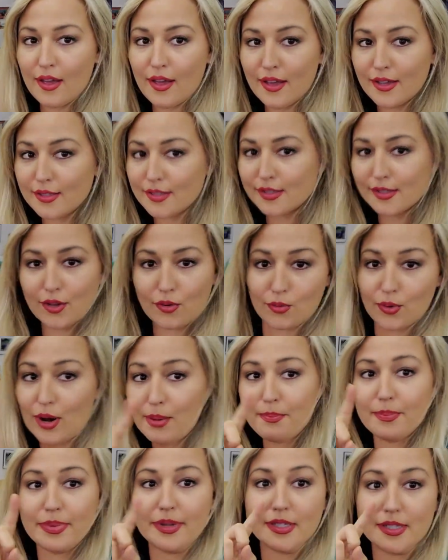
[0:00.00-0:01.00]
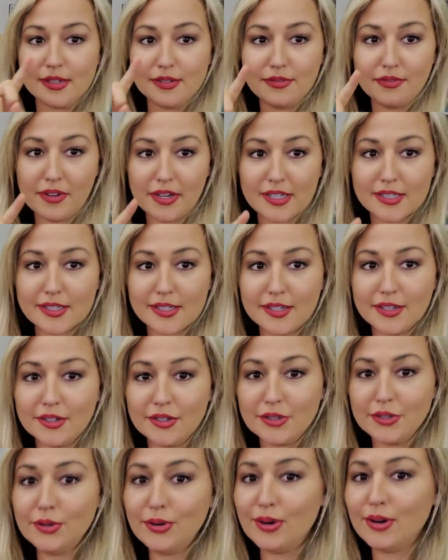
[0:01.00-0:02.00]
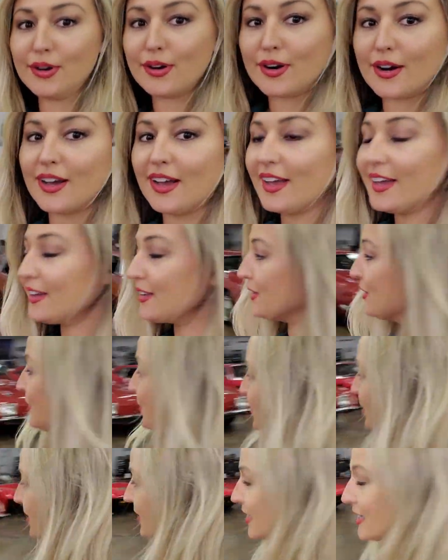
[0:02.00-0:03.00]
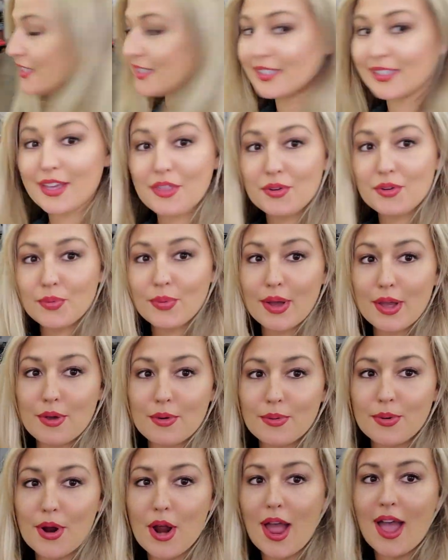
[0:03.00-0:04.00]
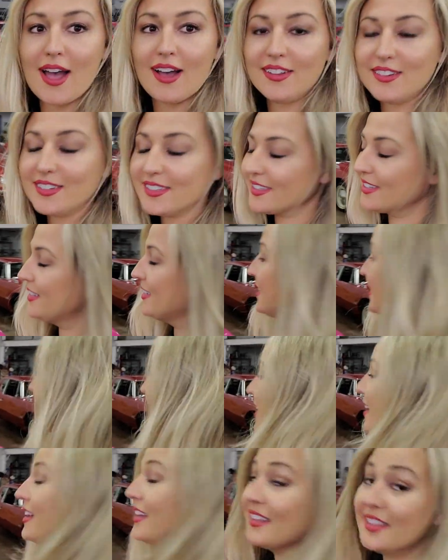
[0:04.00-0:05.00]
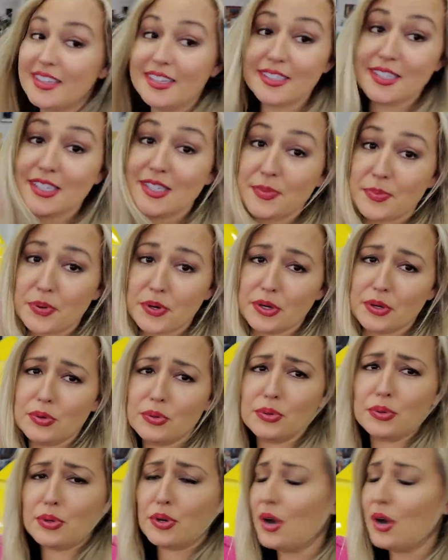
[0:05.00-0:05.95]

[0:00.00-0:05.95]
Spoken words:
it's the rump isn't facing you, all right? Usually it's the other way around. This is a pretty cool